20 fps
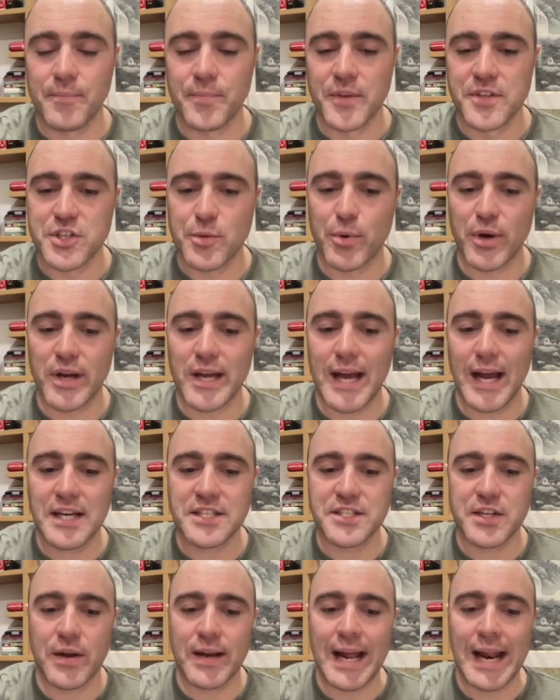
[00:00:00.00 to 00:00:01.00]
So by
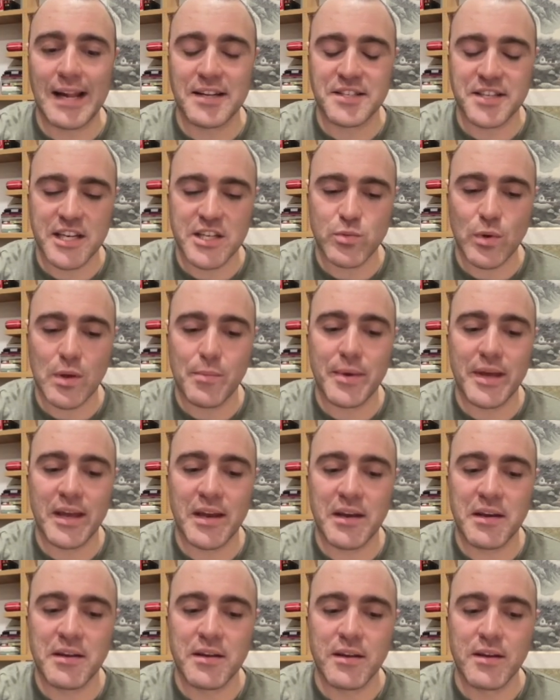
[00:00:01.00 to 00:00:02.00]
externalities, we
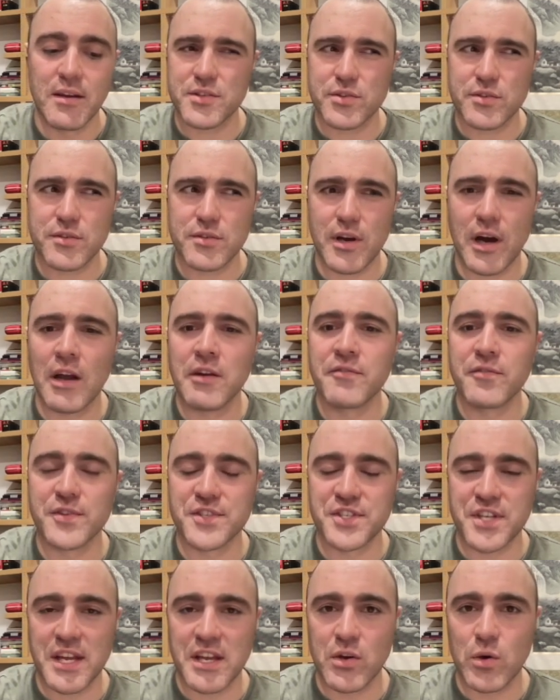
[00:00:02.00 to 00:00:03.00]
mean
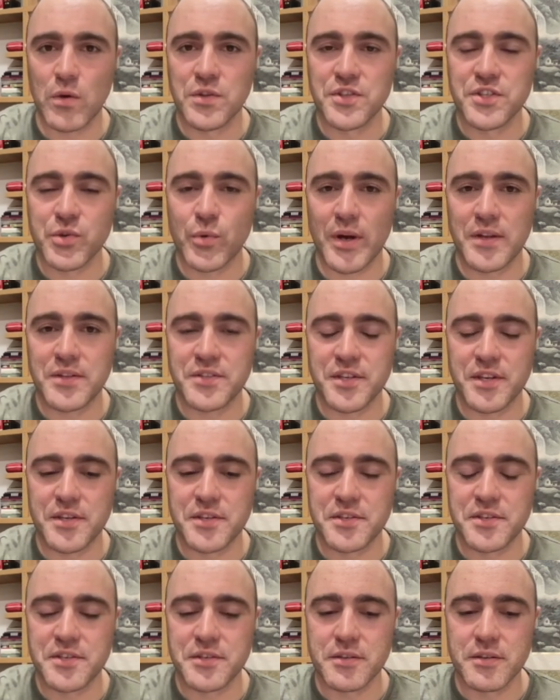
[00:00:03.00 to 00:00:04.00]
unforeseen
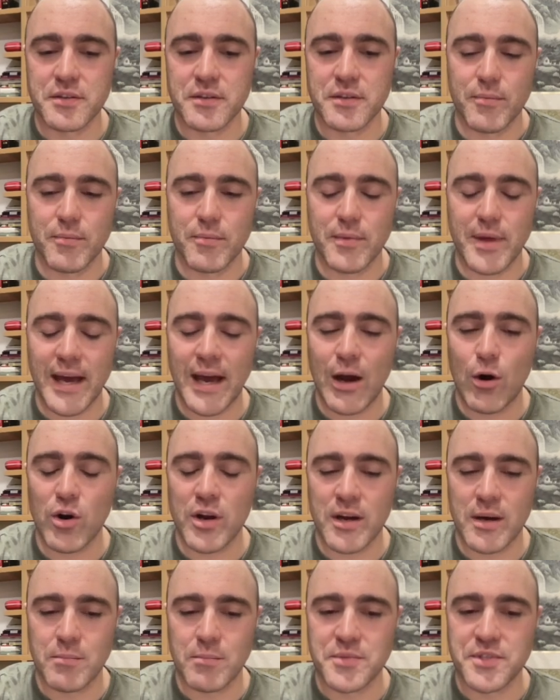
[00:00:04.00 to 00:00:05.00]
consequences,
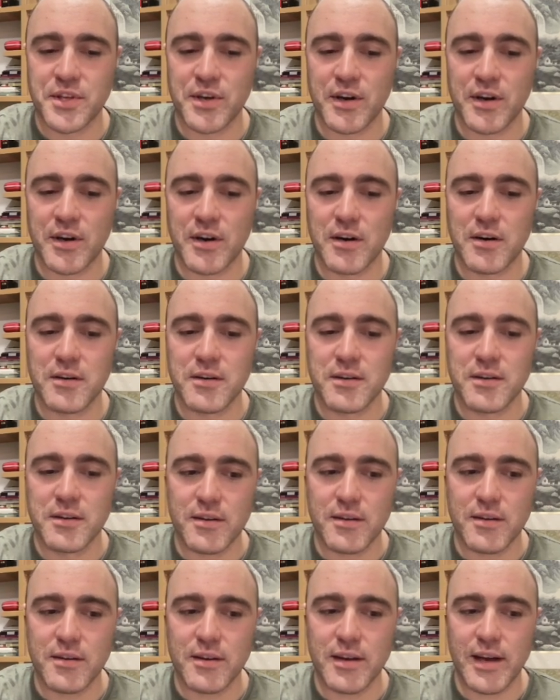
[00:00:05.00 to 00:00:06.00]
outcomes that are
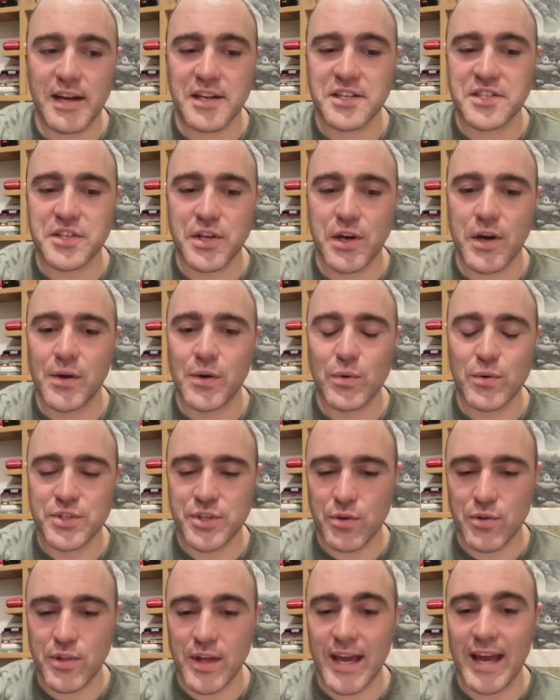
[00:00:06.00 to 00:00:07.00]
external
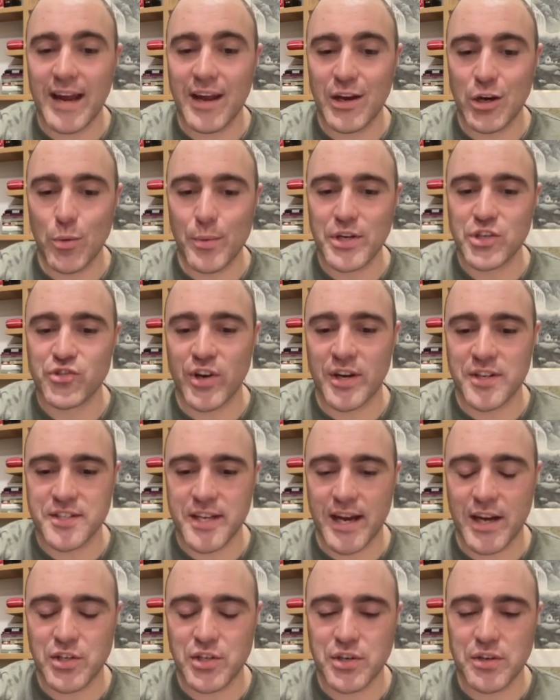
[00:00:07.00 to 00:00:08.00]
to the economic
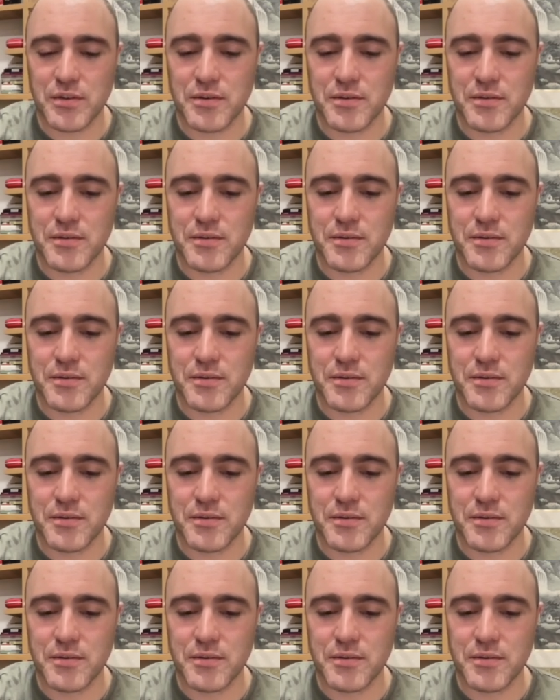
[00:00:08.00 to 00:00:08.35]
transaction.